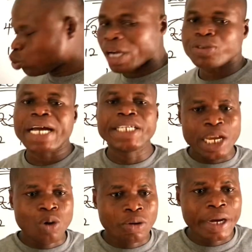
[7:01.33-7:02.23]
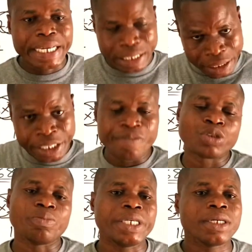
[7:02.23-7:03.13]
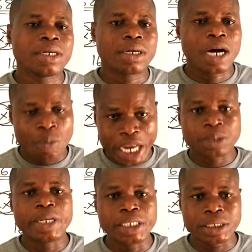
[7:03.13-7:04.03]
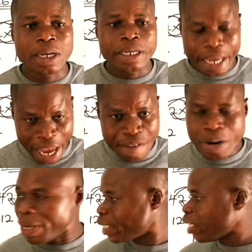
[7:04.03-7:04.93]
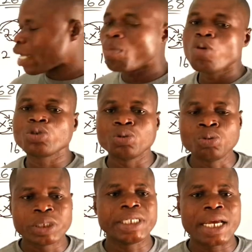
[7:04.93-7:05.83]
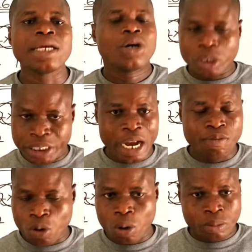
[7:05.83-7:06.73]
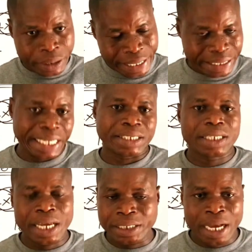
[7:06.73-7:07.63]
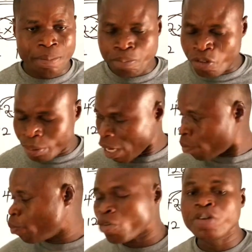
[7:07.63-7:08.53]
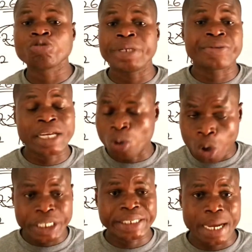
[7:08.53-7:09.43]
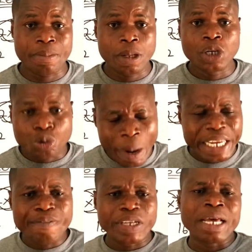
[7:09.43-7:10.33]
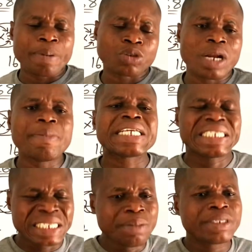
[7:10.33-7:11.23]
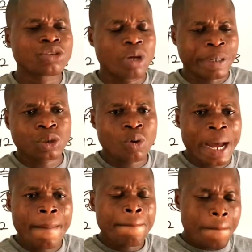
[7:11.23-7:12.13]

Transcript: you are trying and you are not getting it, give it to me. I will explain it. Every method that I'm going to use here, they are tested and they have been proven to be right all the time. But if that particular method is limited to a particular